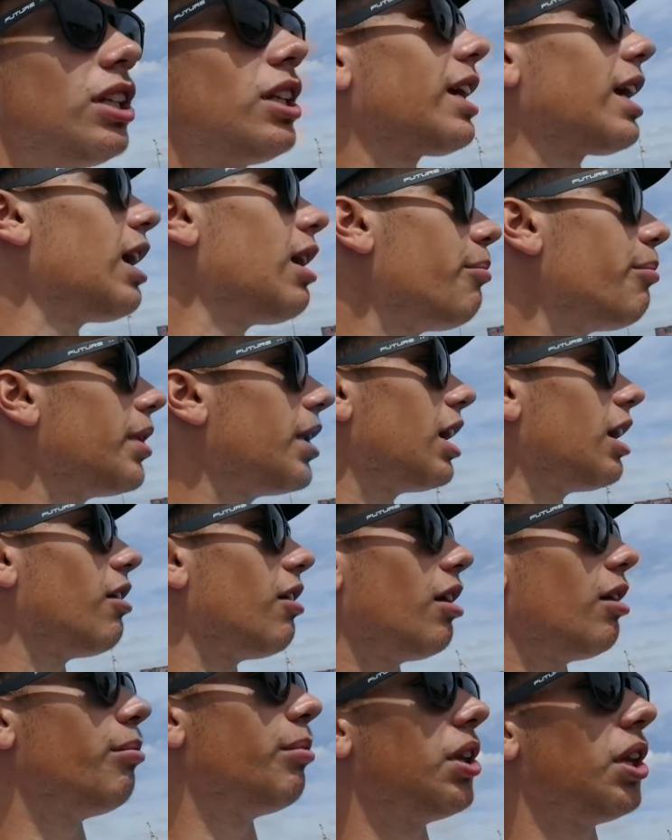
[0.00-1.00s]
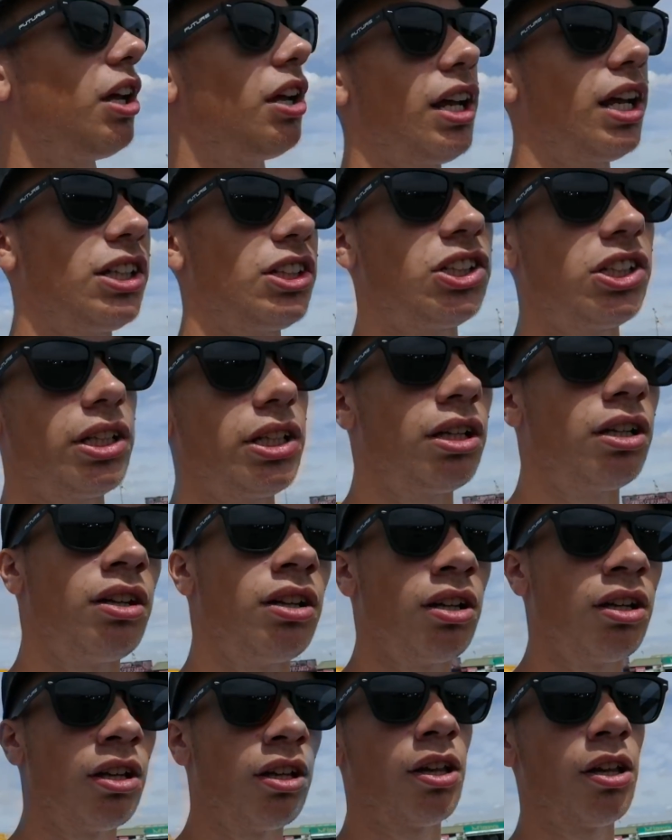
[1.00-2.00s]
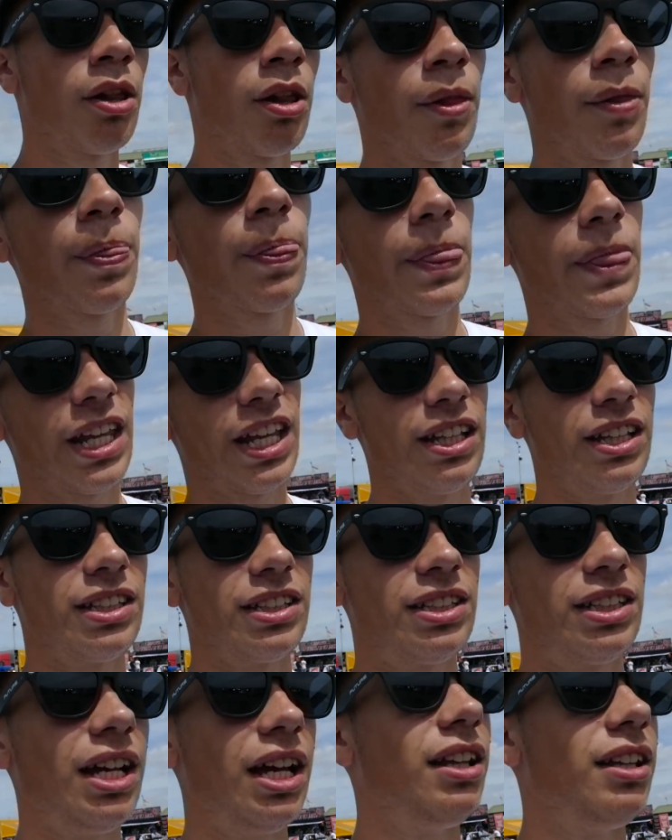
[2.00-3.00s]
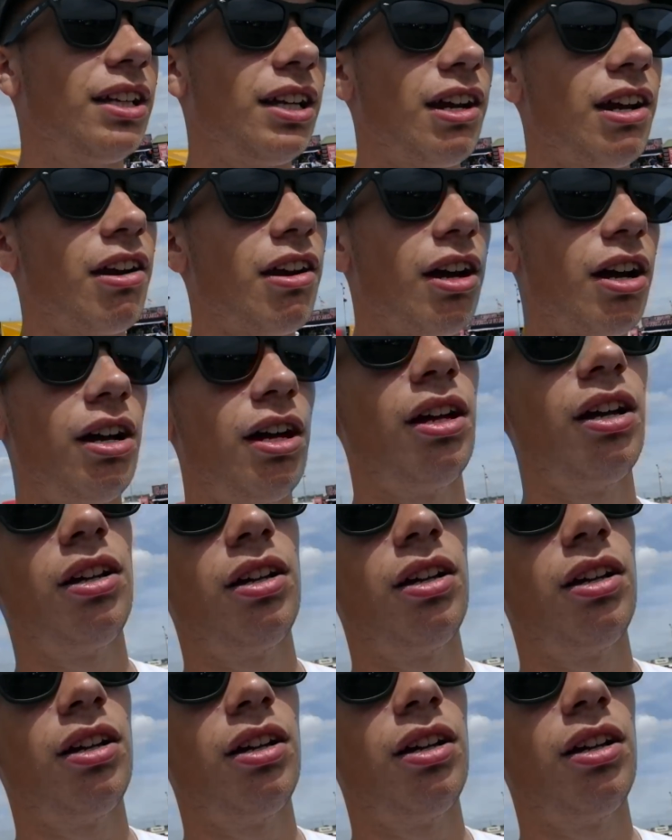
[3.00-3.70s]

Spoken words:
in the camping area, but none actually in the stand area.